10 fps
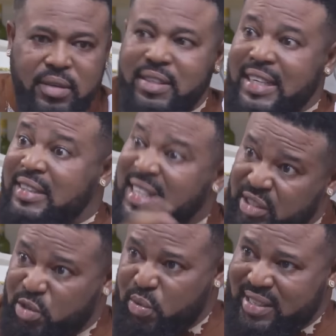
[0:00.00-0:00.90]
the
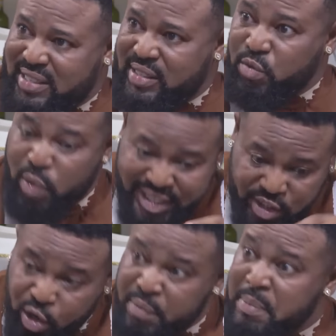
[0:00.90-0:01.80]
disgrace
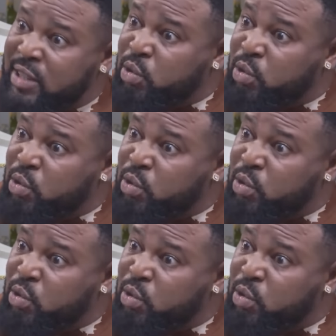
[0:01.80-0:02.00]
rained on me